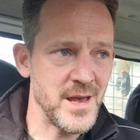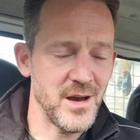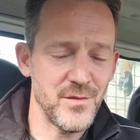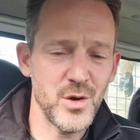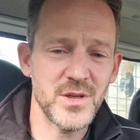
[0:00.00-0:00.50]

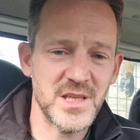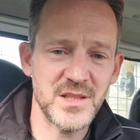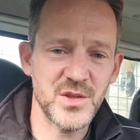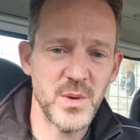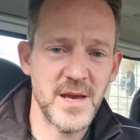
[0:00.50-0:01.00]
I've looked
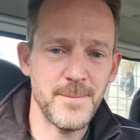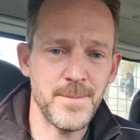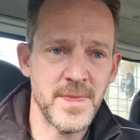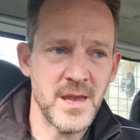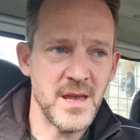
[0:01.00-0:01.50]
into it
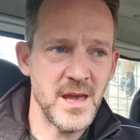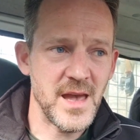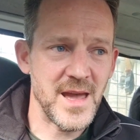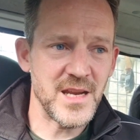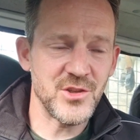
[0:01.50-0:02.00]

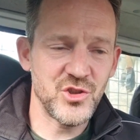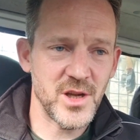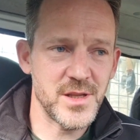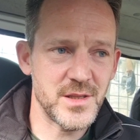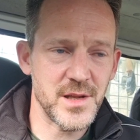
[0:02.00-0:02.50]
and it
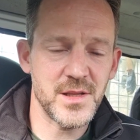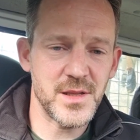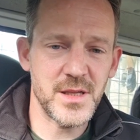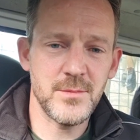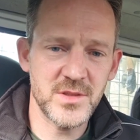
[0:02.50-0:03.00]
just doesn't
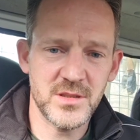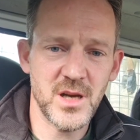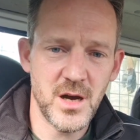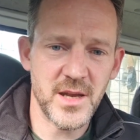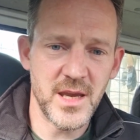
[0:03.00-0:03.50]
seem to
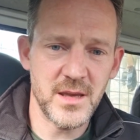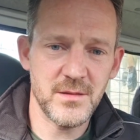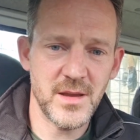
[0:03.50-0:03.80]
target